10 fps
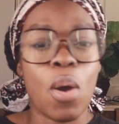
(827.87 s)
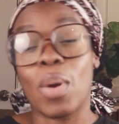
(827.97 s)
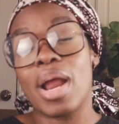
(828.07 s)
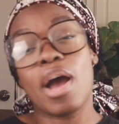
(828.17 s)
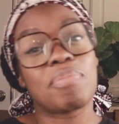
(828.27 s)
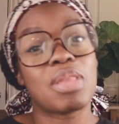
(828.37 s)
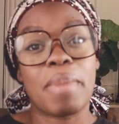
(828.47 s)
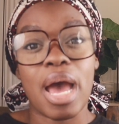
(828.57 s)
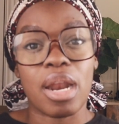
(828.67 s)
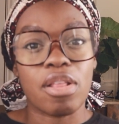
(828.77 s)
or help them
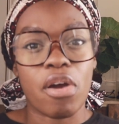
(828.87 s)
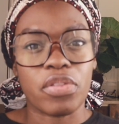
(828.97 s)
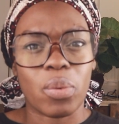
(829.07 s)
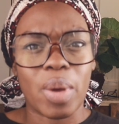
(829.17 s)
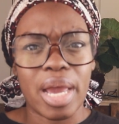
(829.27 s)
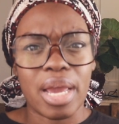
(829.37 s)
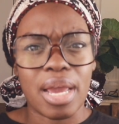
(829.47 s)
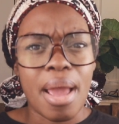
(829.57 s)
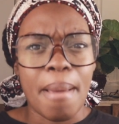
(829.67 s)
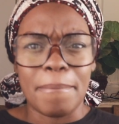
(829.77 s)
out along the way.